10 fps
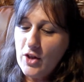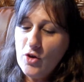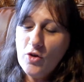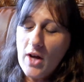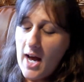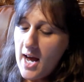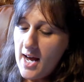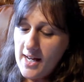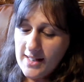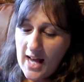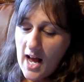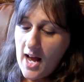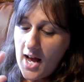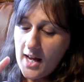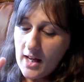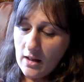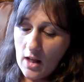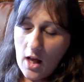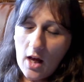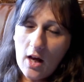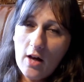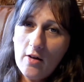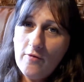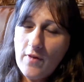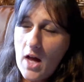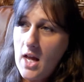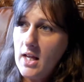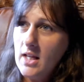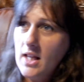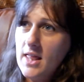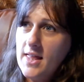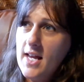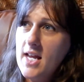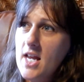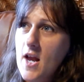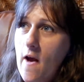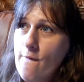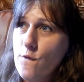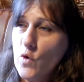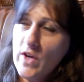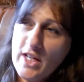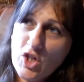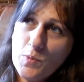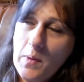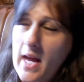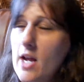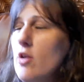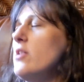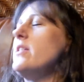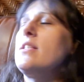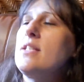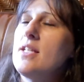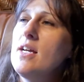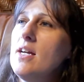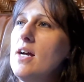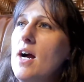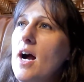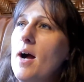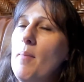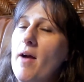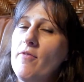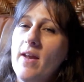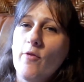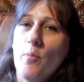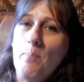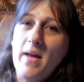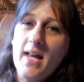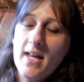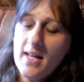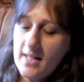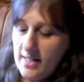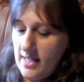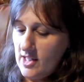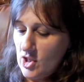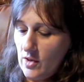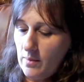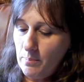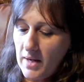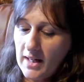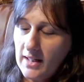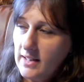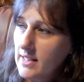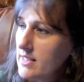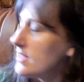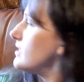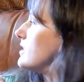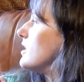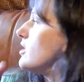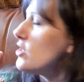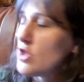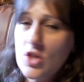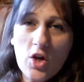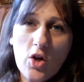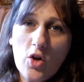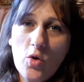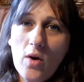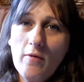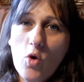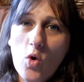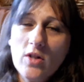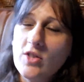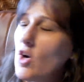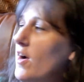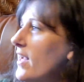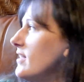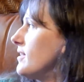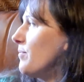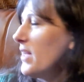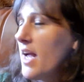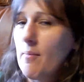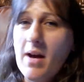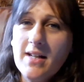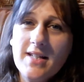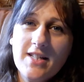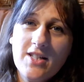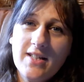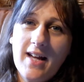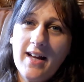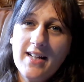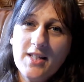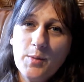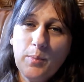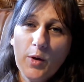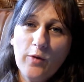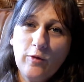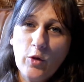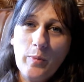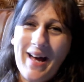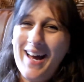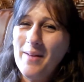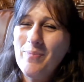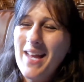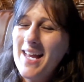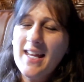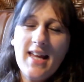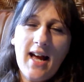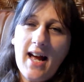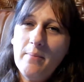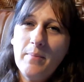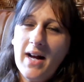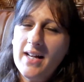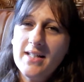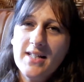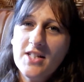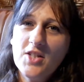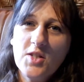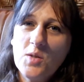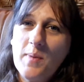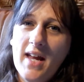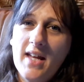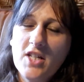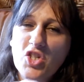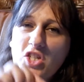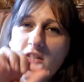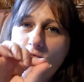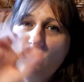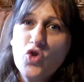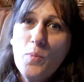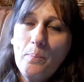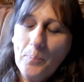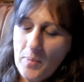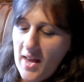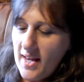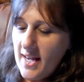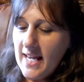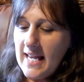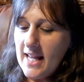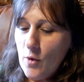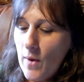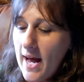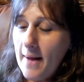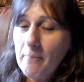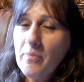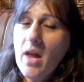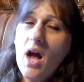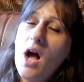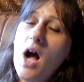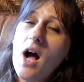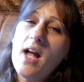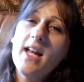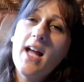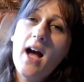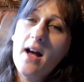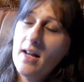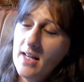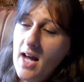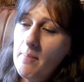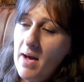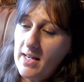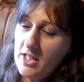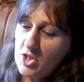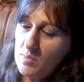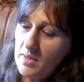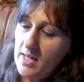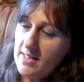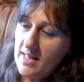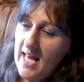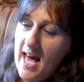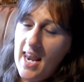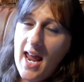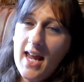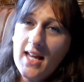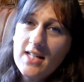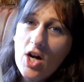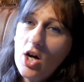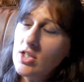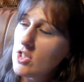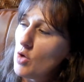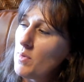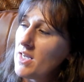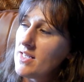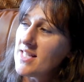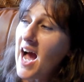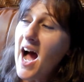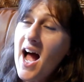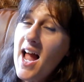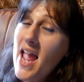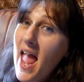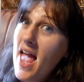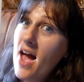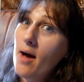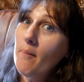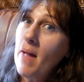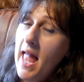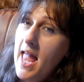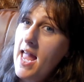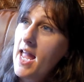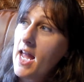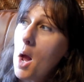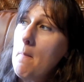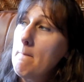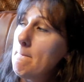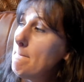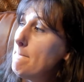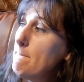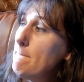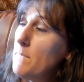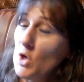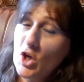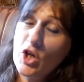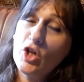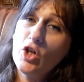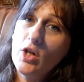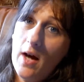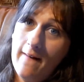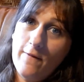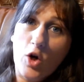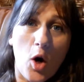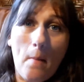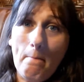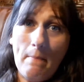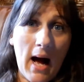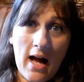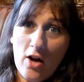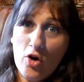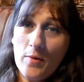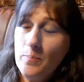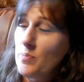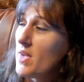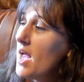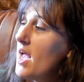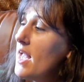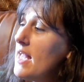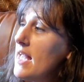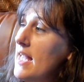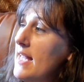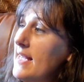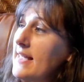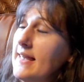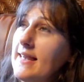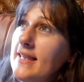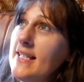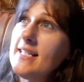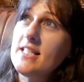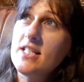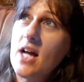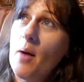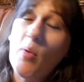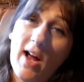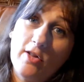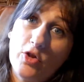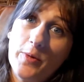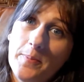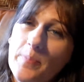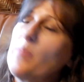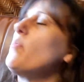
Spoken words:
You guys, I love anything French, Paris. I've never been. It's on the bucket list. So of course, sorry, something got my attention. I guess a bird flew by. Yeah, my attention span is just zoop. Anyway, it got my attention because of that, and also because I am a book cover buyer, at least a browser.